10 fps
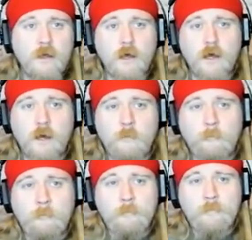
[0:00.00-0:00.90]

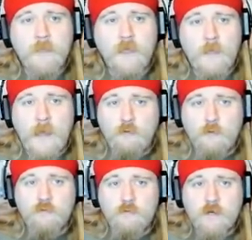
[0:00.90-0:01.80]
And that
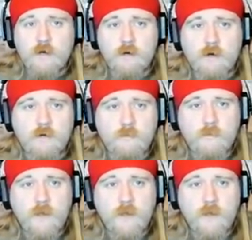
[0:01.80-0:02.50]
will premiere